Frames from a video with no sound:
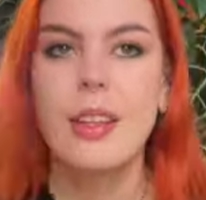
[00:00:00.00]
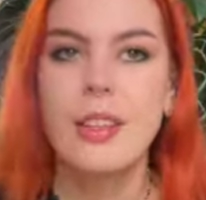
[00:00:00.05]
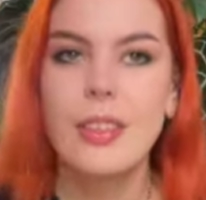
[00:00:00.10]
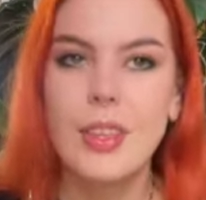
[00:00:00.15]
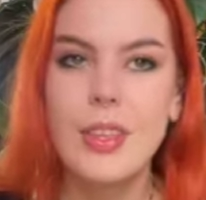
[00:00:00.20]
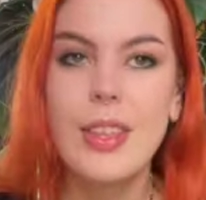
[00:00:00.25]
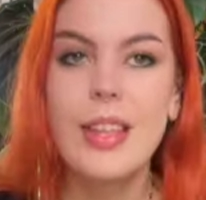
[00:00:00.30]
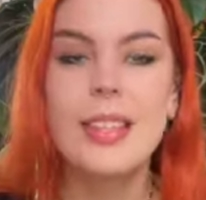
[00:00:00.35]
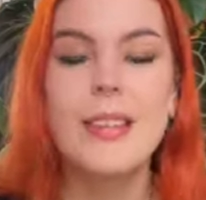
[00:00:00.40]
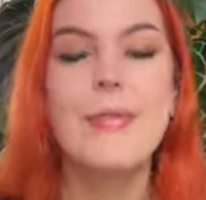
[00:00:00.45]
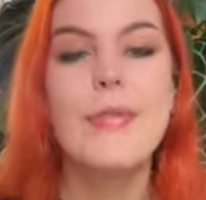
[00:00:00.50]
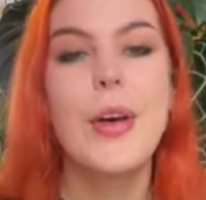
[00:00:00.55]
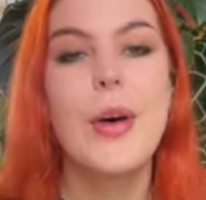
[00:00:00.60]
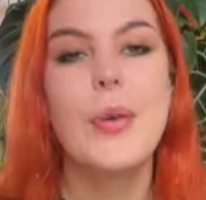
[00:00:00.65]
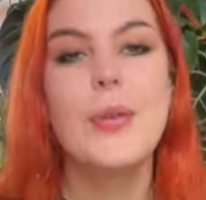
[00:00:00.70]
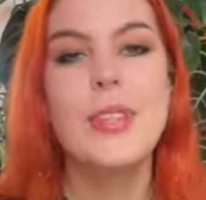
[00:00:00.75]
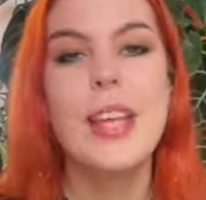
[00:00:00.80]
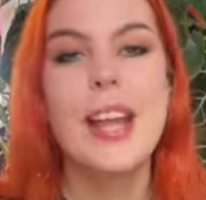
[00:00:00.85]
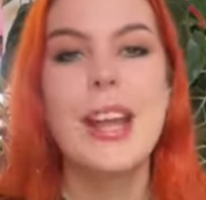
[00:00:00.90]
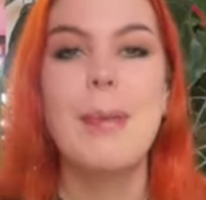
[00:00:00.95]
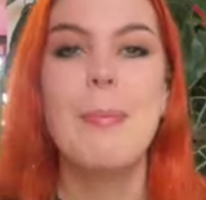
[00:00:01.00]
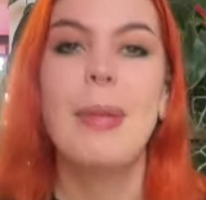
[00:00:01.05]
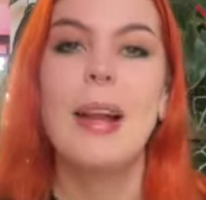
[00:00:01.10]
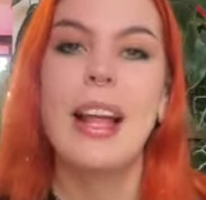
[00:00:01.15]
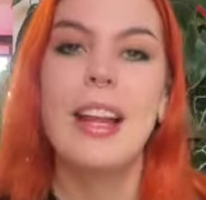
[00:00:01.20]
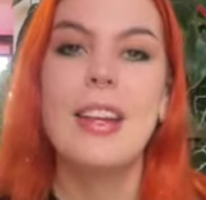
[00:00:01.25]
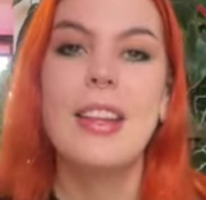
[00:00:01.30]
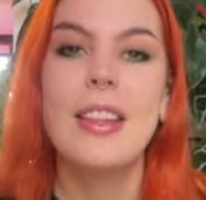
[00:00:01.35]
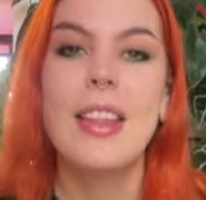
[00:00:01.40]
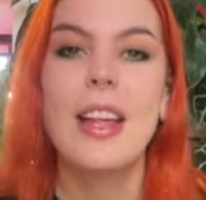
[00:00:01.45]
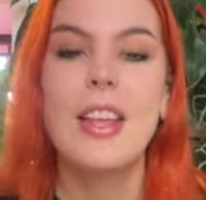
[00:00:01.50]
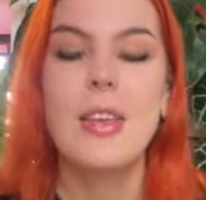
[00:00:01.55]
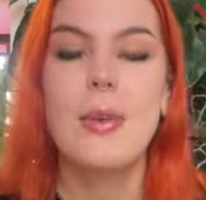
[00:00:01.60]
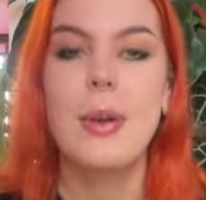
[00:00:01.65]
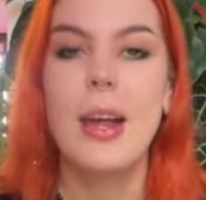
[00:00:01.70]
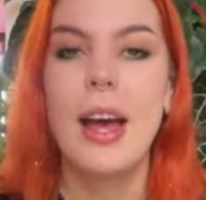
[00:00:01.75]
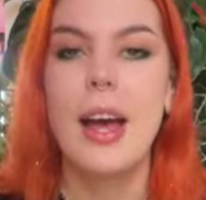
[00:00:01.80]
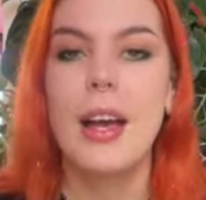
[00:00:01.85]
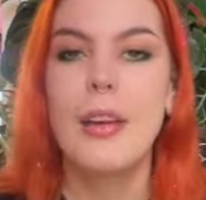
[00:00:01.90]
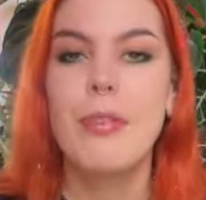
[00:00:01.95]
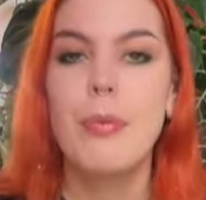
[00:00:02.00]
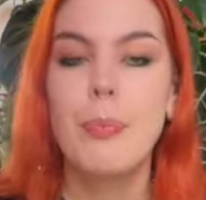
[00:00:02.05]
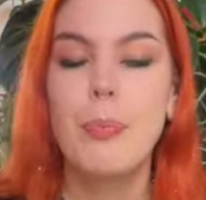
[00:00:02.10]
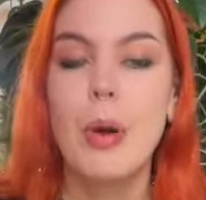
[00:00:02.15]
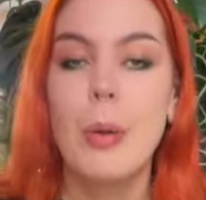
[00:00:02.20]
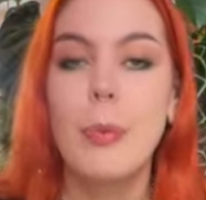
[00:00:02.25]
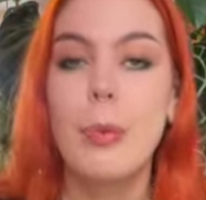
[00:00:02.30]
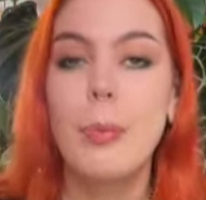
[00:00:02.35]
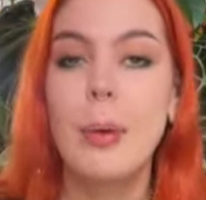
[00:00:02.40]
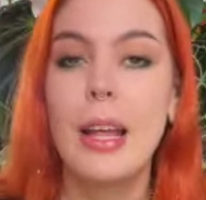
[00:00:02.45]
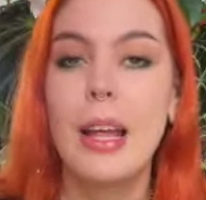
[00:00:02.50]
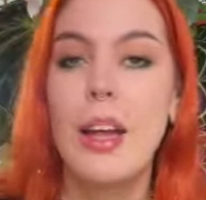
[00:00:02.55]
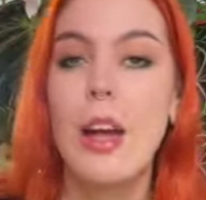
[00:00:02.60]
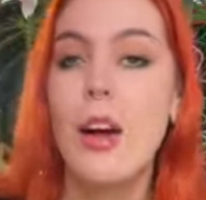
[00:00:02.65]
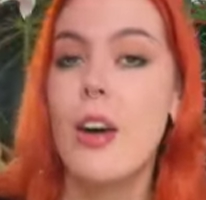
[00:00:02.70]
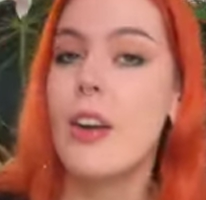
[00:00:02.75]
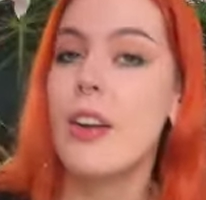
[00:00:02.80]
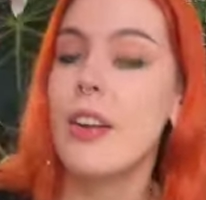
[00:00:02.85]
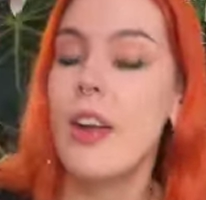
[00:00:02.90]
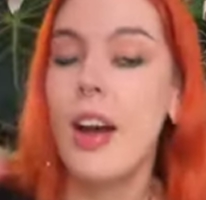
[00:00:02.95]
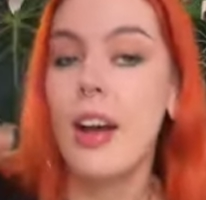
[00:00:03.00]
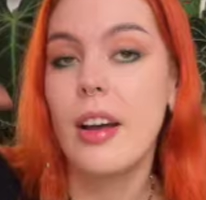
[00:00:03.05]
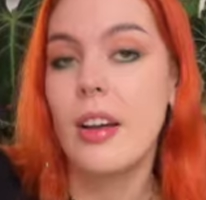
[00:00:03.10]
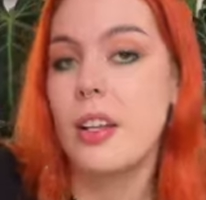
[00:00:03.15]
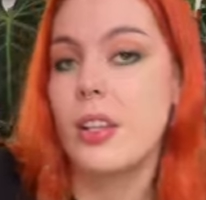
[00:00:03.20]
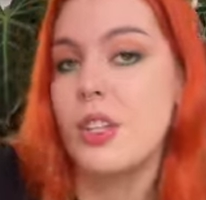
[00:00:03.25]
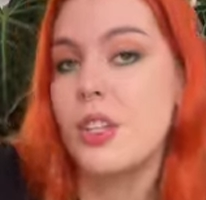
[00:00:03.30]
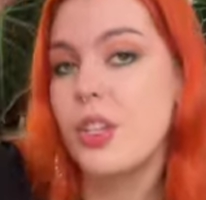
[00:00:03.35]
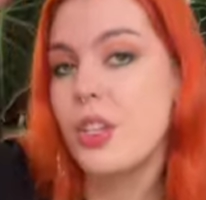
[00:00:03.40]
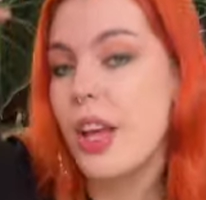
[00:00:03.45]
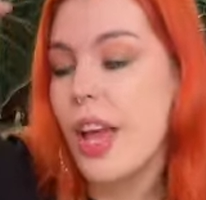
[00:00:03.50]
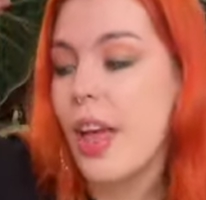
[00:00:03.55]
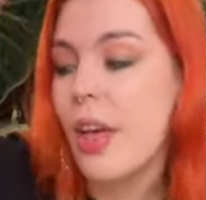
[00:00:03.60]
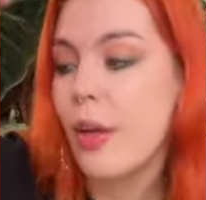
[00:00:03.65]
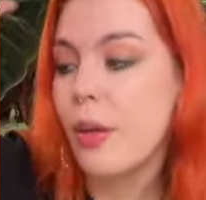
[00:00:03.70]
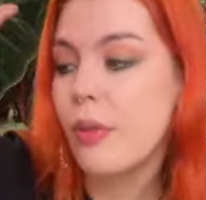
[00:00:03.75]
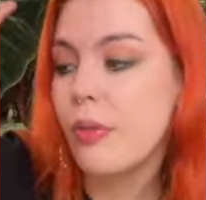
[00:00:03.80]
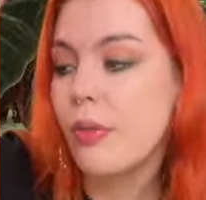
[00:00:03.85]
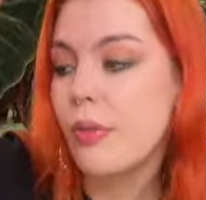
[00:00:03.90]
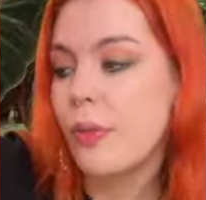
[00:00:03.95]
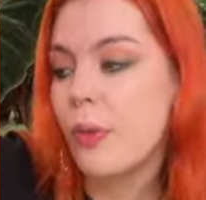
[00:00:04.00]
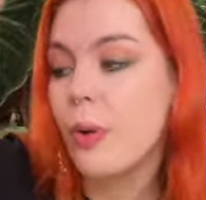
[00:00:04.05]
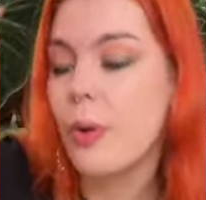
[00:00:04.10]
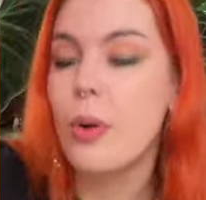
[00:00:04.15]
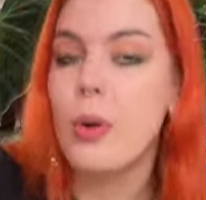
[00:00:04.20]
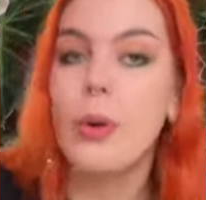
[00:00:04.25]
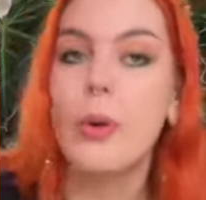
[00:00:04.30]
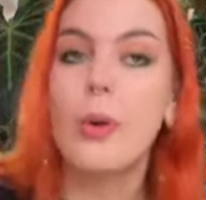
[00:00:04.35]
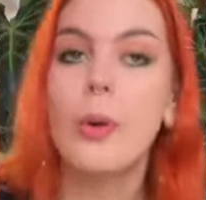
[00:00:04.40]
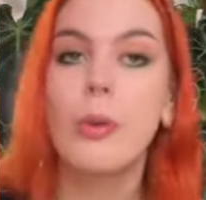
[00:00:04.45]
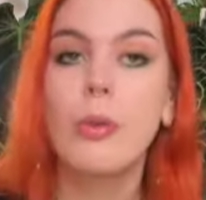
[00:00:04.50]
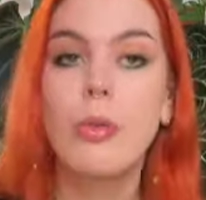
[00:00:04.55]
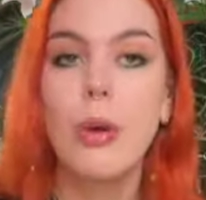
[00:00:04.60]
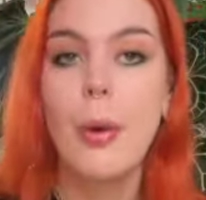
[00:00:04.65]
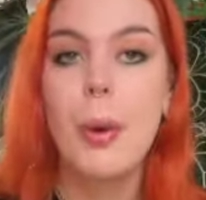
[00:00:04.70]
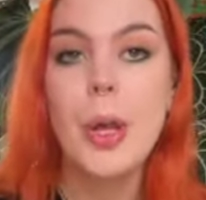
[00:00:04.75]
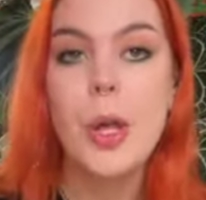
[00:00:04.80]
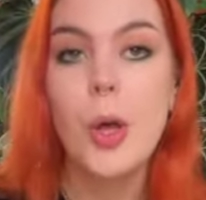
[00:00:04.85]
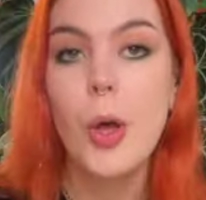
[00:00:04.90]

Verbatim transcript: So this involves any plant that you'd have probably on a high shelf or growing